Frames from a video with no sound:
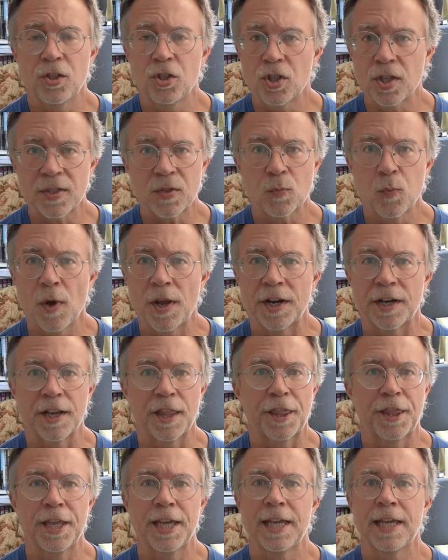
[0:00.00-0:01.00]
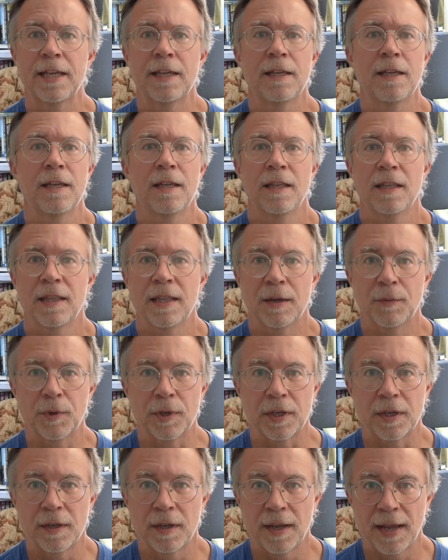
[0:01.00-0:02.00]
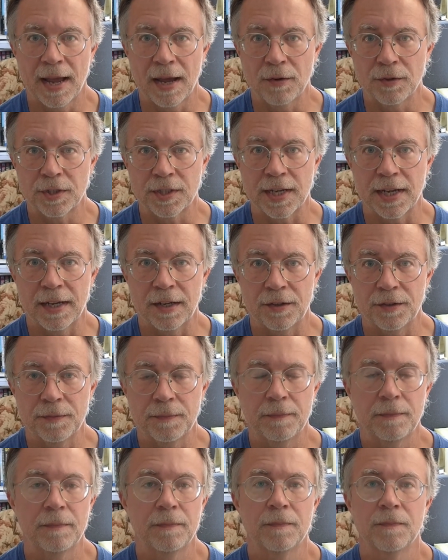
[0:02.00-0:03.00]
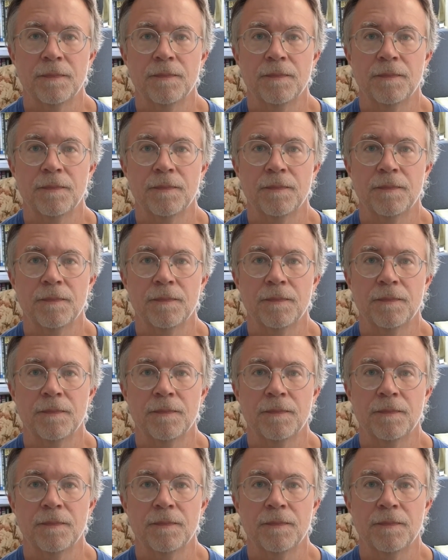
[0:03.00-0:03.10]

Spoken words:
Just wanted a thing that would count down